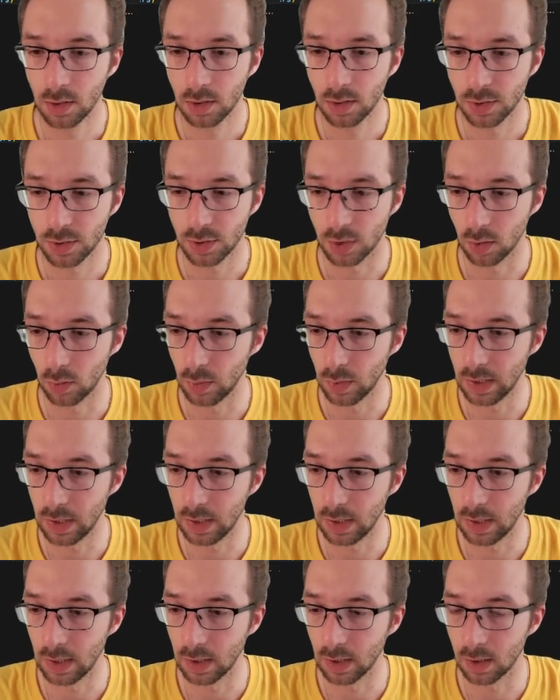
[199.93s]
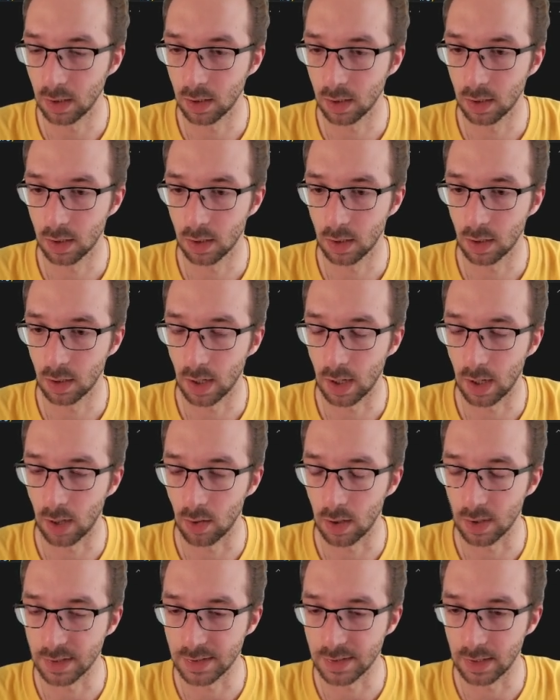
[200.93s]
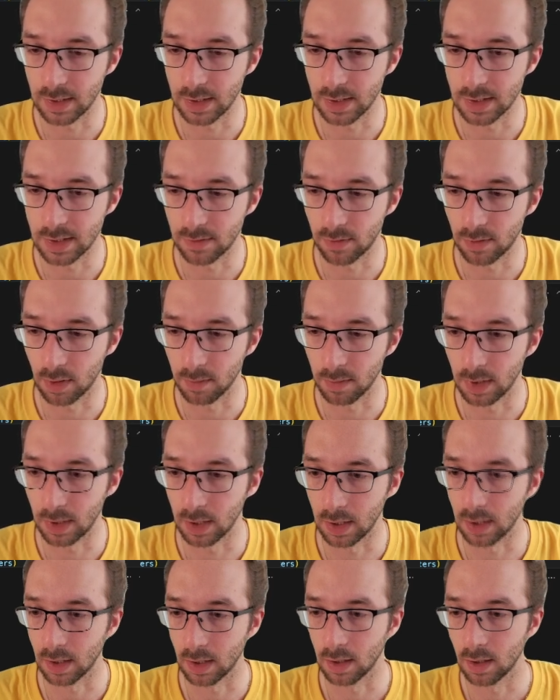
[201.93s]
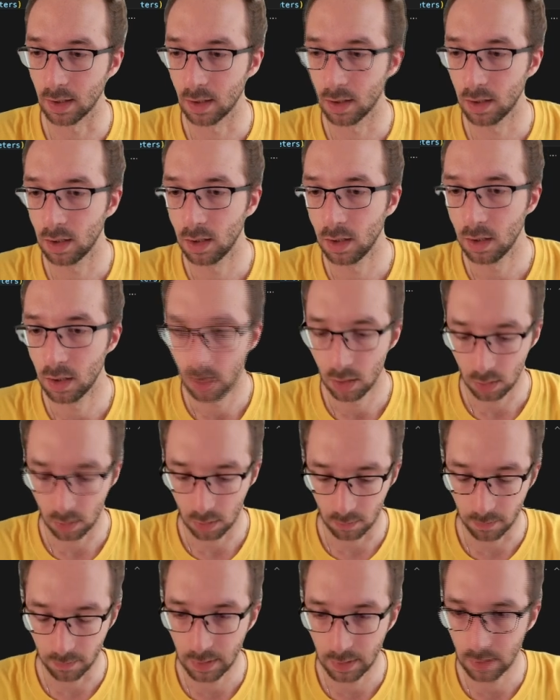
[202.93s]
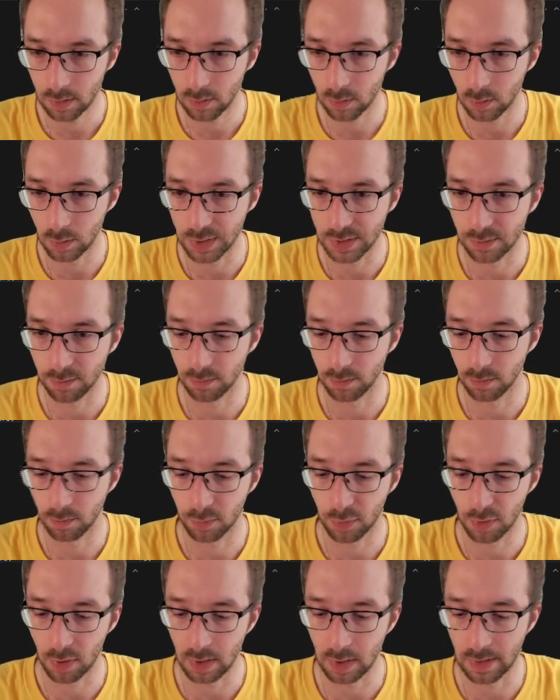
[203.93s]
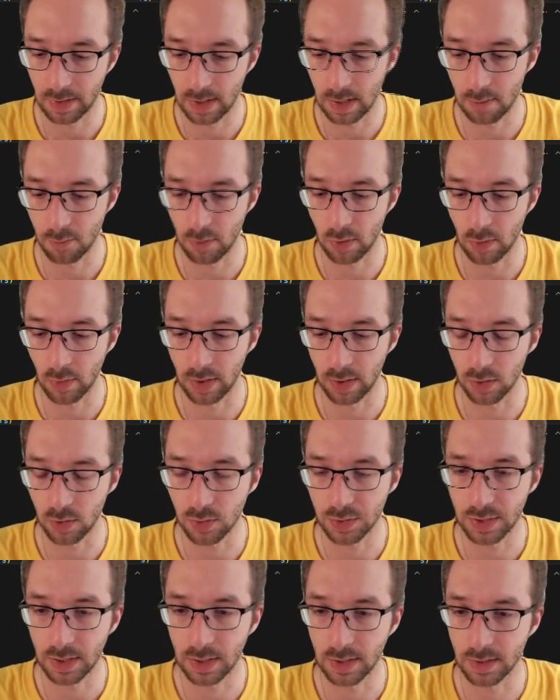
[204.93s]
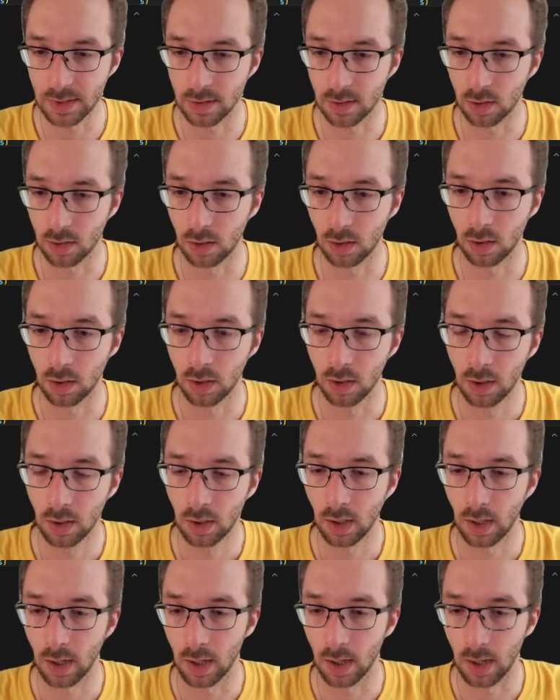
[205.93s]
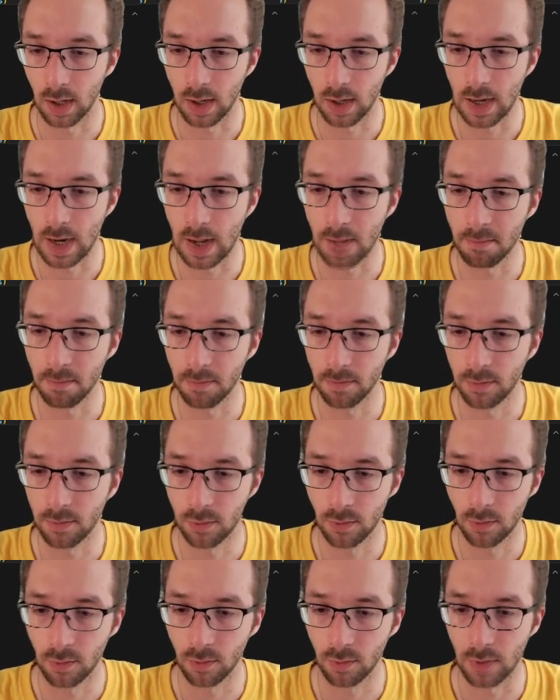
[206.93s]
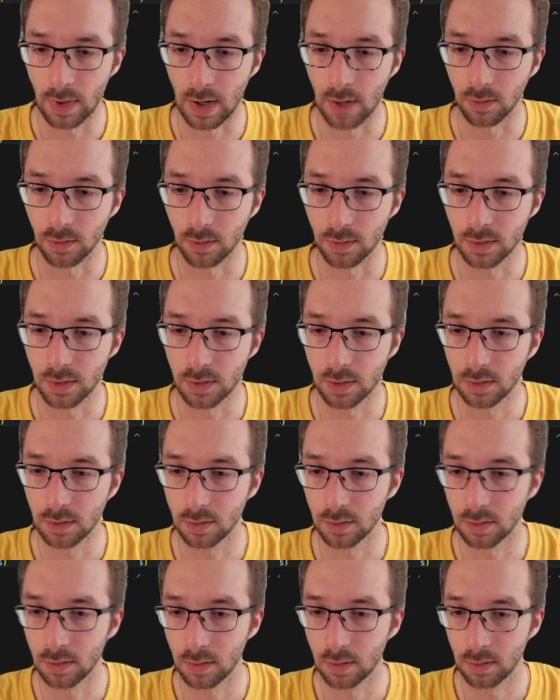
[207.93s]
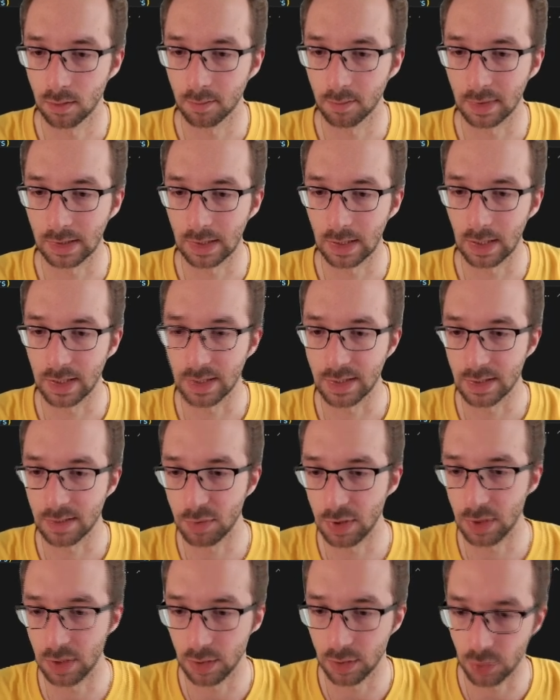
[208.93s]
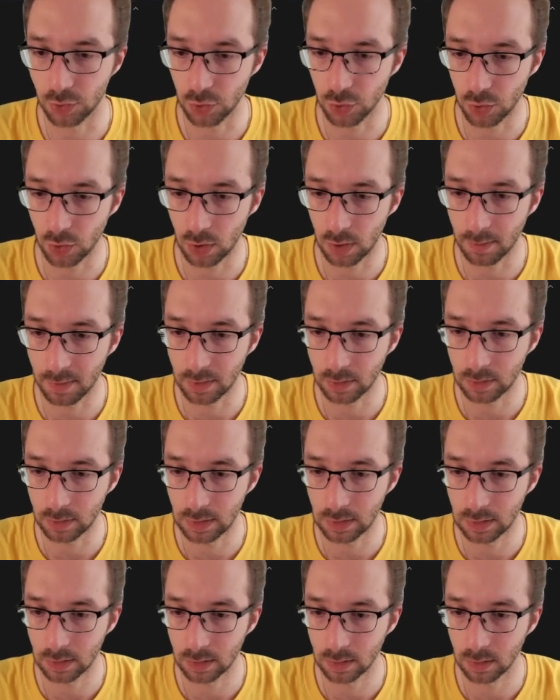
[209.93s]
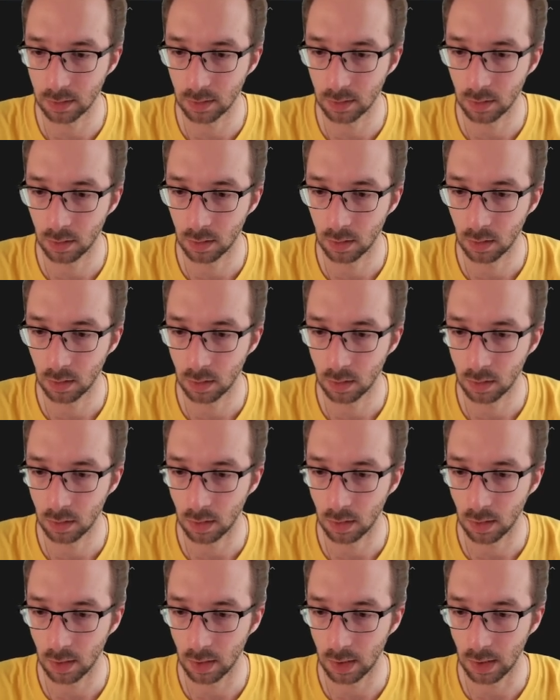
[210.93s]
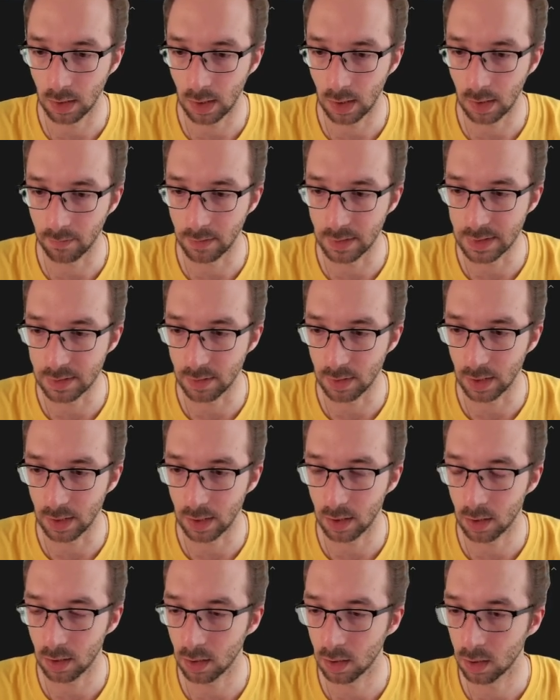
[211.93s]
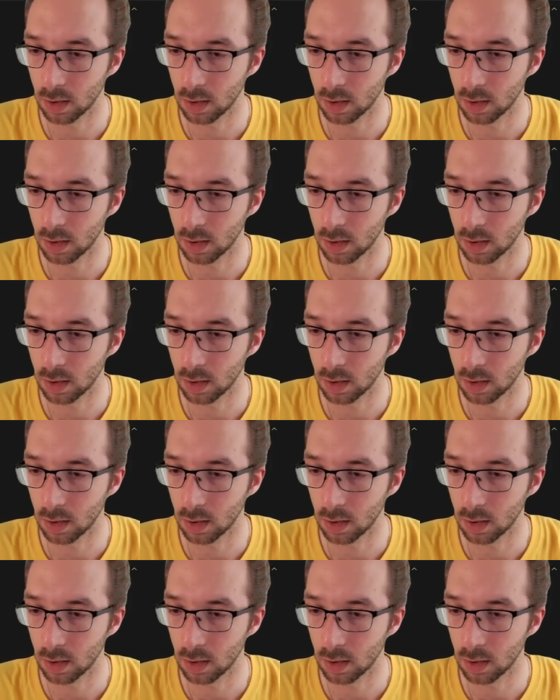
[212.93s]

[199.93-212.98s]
So we are going to set this from the config, which probably the name we were using is called num rounds, but let's be sure about it. I think I have this from here.